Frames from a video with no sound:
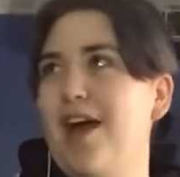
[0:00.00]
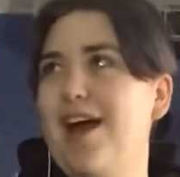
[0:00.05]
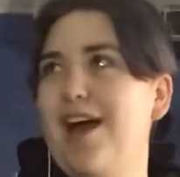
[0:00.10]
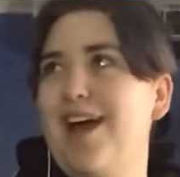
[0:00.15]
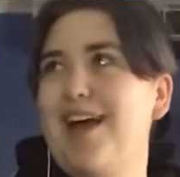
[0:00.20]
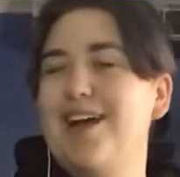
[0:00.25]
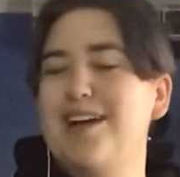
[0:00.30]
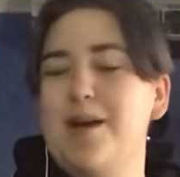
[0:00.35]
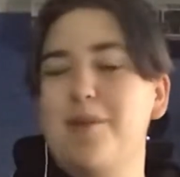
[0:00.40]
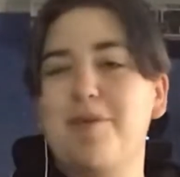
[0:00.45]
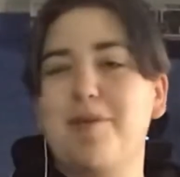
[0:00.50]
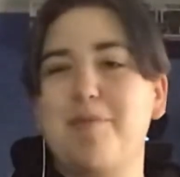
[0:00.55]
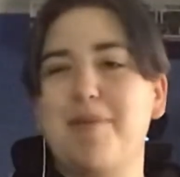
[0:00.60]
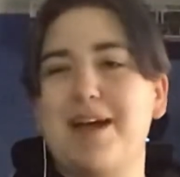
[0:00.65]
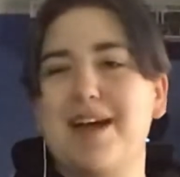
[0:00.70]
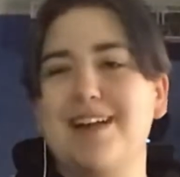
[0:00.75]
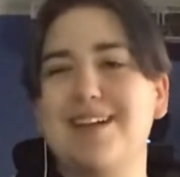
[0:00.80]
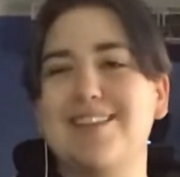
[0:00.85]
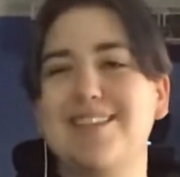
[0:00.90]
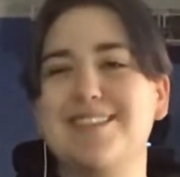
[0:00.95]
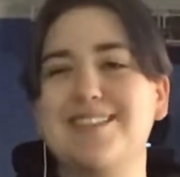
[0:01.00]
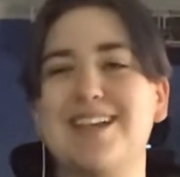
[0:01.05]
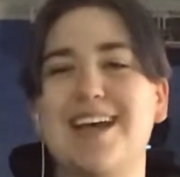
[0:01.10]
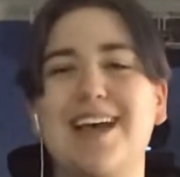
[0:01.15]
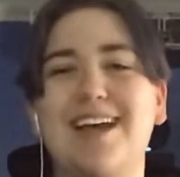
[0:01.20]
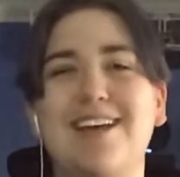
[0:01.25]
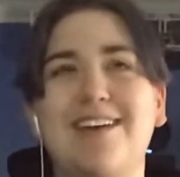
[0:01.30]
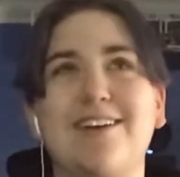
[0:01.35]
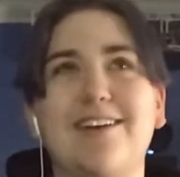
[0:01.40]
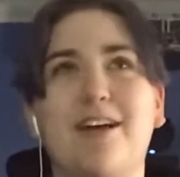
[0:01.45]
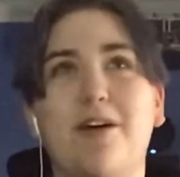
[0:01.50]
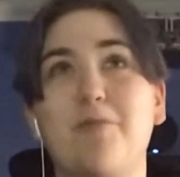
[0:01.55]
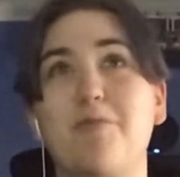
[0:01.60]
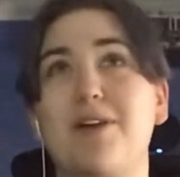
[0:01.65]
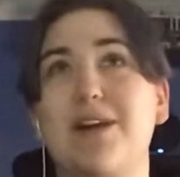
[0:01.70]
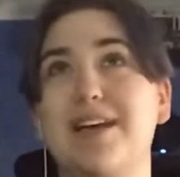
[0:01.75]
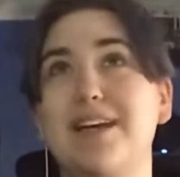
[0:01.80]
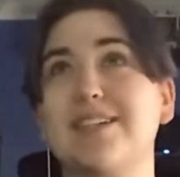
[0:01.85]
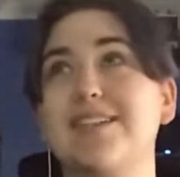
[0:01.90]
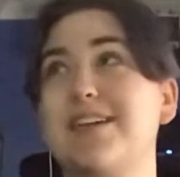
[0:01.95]
a couple of plans and I'm
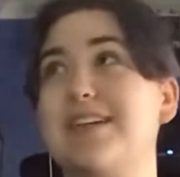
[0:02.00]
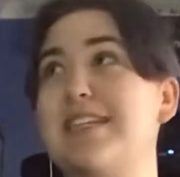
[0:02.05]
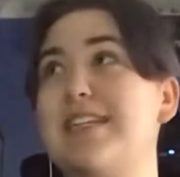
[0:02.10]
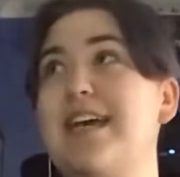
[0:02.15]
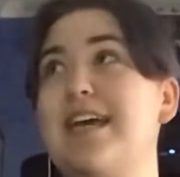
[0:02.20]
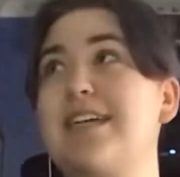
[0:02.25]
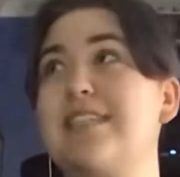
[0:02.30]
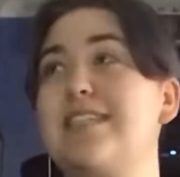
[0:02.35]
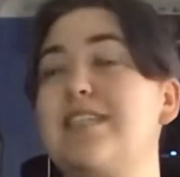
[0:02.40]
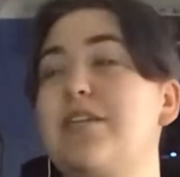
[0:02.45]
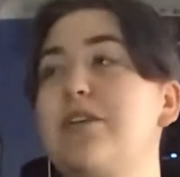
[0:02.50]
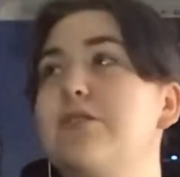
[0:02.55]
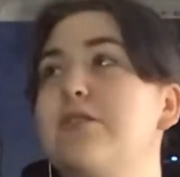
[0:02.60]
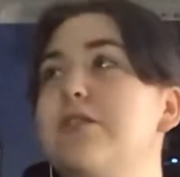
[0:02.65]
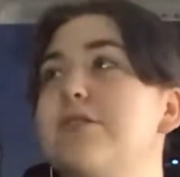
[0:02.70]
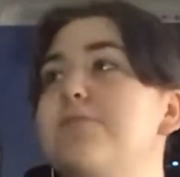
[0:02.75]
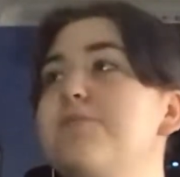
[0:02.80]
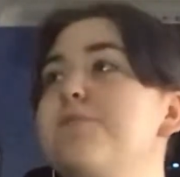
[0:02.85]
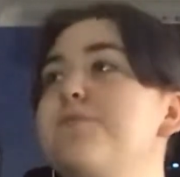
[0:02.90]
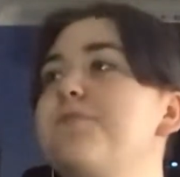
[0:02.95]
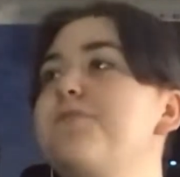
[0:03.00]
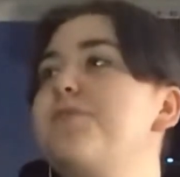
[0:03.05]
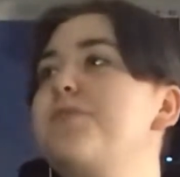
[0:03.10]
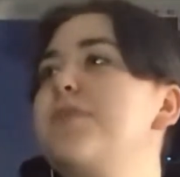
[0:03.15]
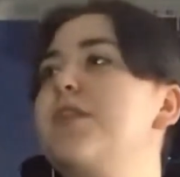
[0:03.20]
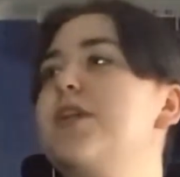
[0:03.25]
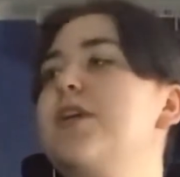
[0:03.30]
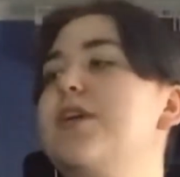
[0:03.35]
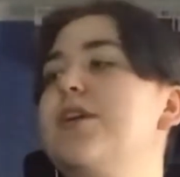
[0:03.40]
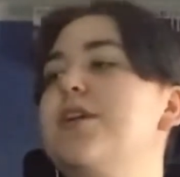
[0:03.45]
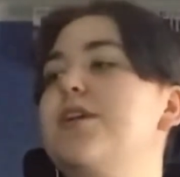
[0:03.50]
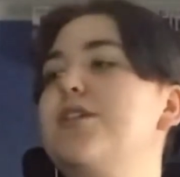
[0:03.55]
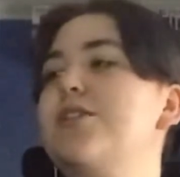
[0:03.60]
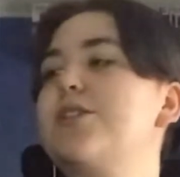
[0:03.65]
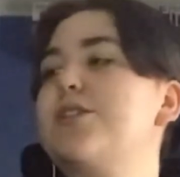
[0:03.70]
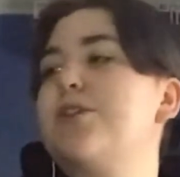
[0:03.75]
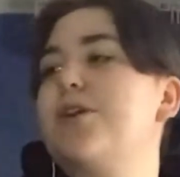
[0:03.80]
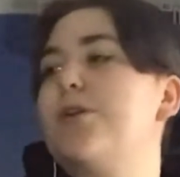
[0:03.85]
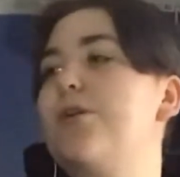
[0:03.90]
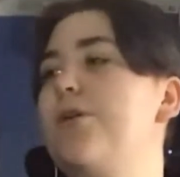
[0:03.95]
really excited to execute them.
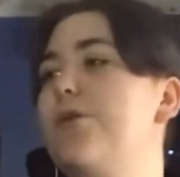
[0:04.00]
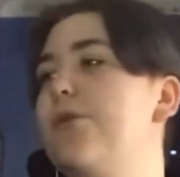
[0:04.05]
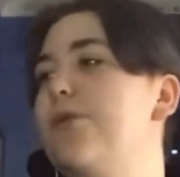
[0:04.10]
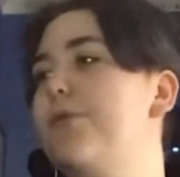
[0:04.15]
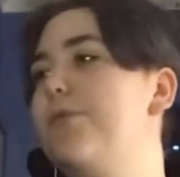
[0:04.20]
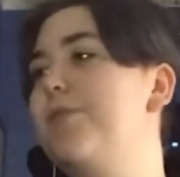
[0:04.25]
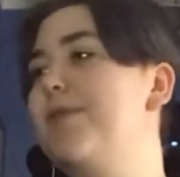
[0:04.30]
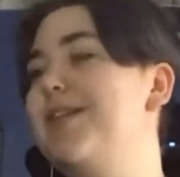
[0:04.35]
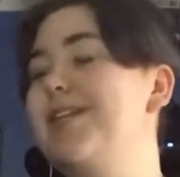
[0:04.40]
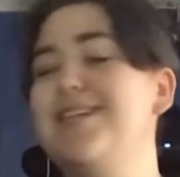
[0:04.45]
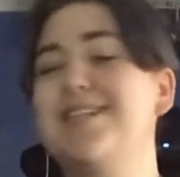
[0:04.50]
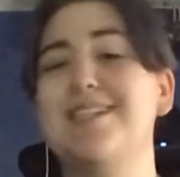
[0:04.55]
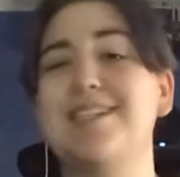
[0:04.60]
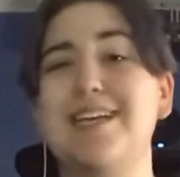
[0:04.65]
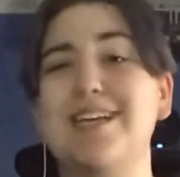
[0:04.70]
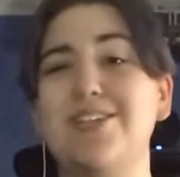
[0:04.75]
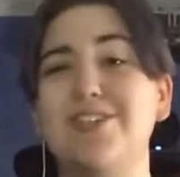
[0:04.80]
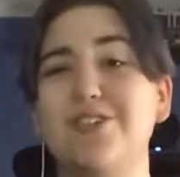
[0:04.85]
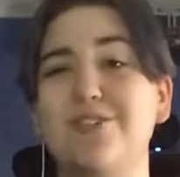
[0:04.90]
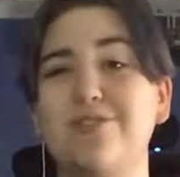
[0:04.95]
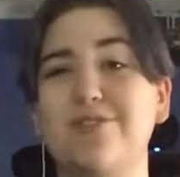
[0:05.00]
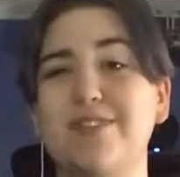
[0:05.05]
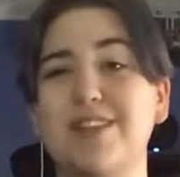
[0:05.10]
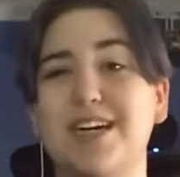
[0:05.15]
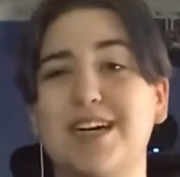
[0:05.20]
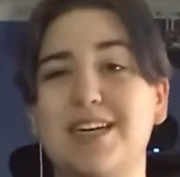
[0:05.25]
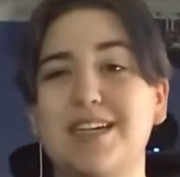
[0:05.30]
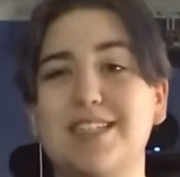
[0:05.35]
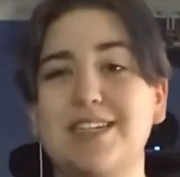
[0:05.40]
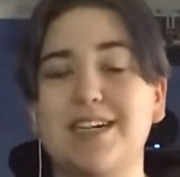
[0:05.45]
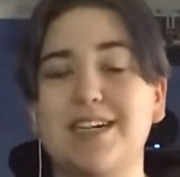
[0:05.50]
So please stay tuned for that.